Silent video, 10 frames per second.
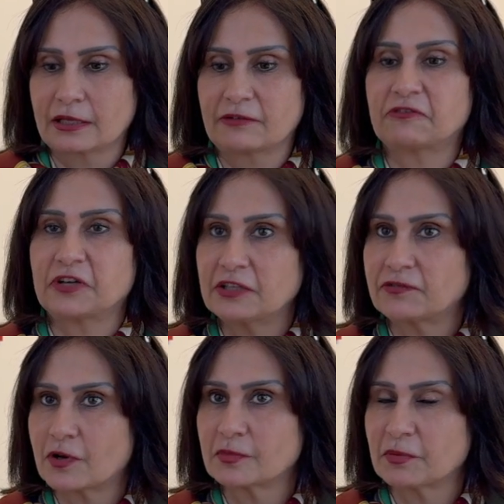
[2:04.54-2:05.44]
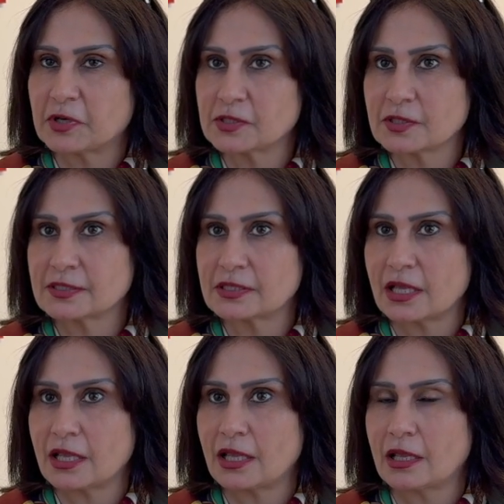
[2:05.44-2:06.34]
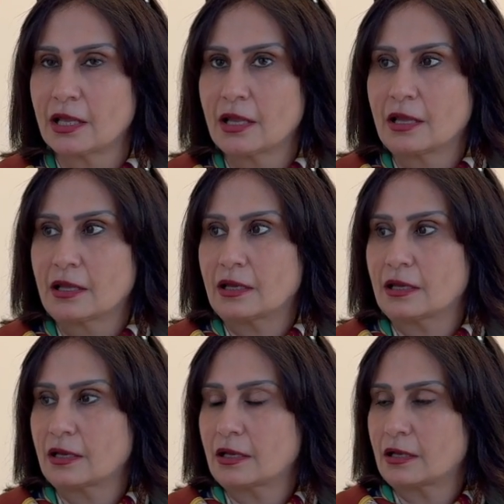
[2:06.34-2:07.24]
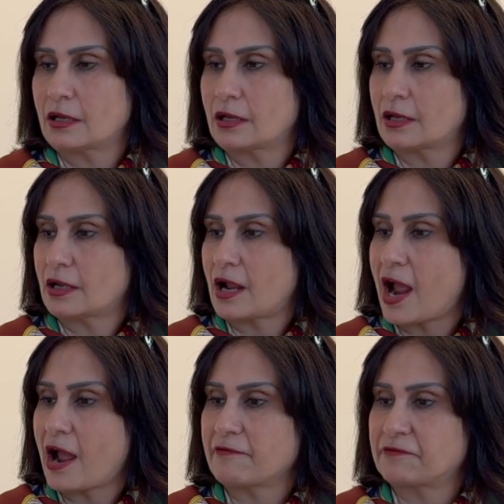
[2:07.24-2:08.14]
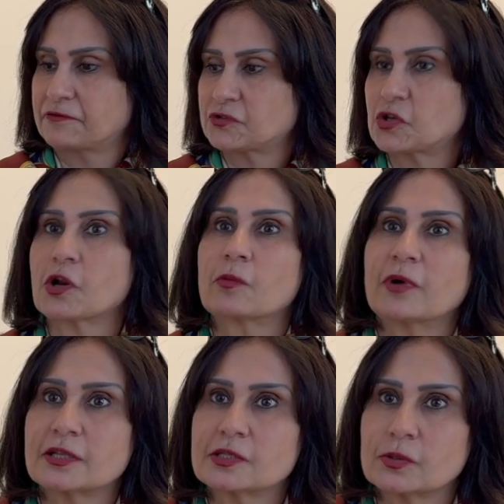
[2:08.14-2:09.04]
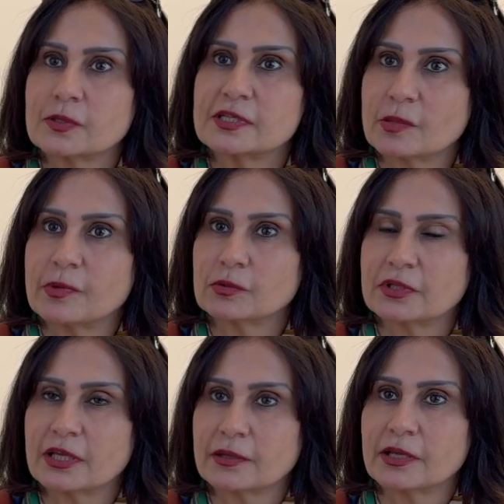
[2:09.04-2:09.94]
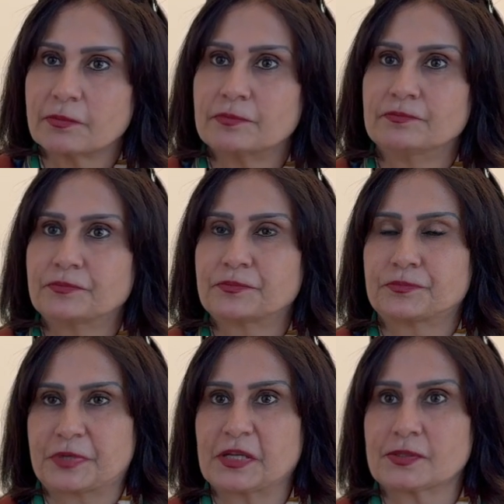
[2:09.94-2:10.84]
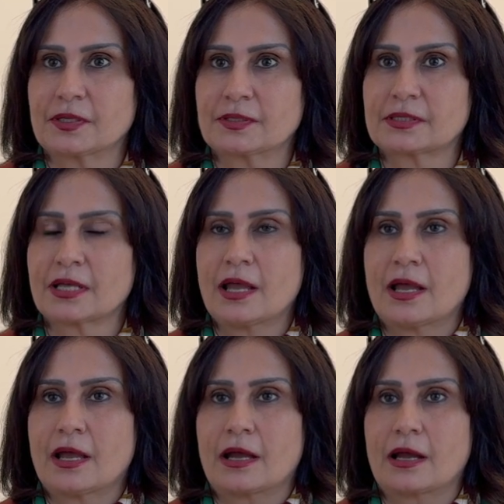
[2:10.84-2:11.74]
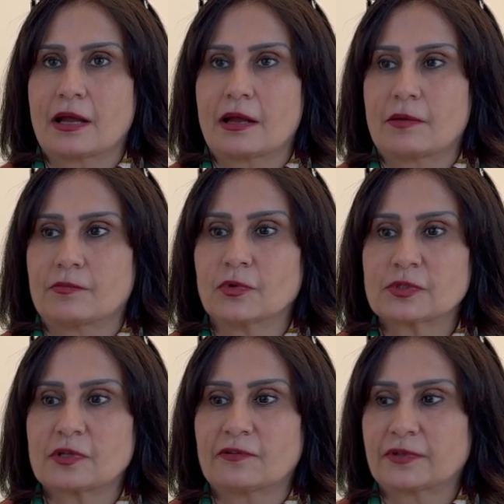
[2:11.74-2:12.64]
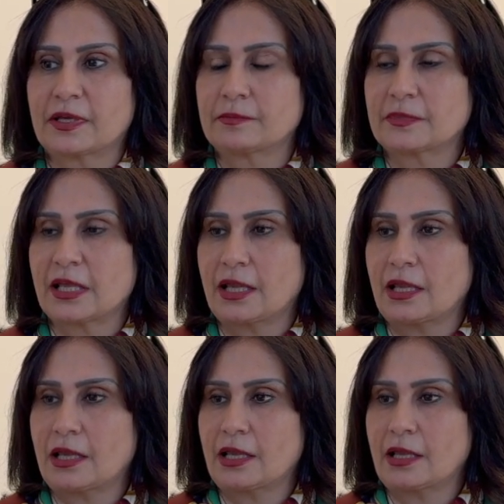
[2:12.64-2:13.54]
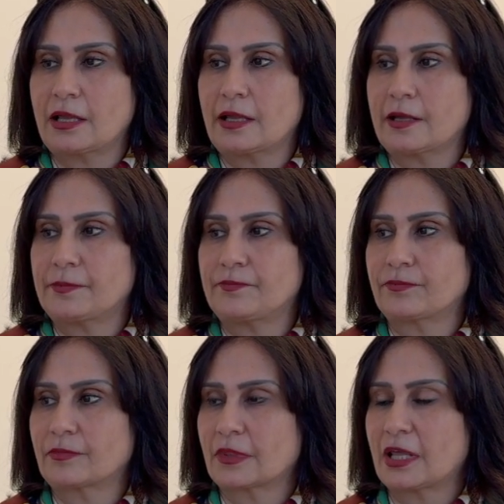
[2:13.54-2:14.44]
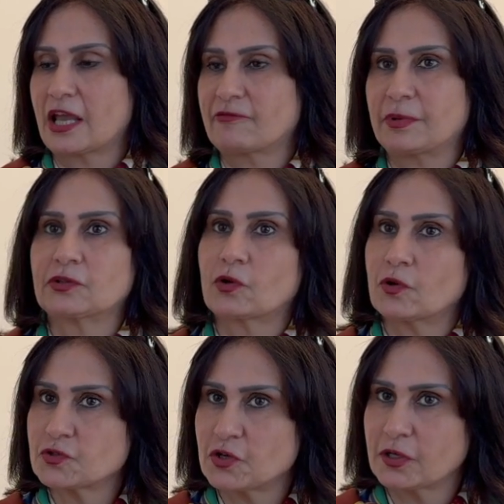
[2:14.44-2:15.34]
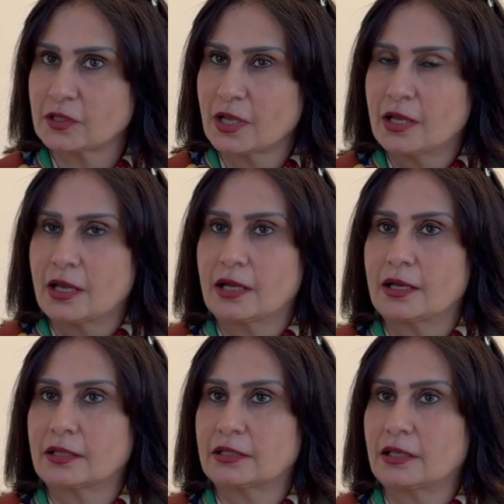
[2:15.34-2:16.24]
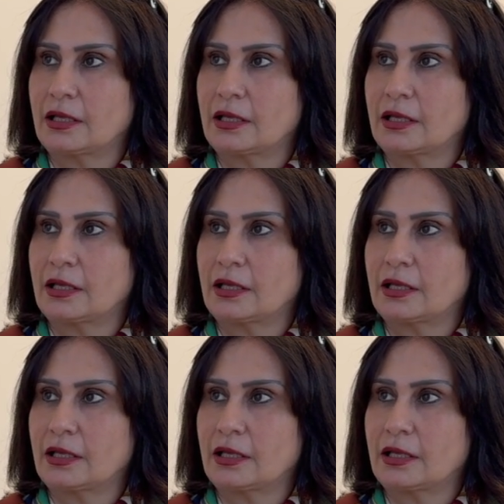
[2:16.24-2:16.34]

freed from the prisons, they have terrible stories about the prisons. Most of them they have been tortured, and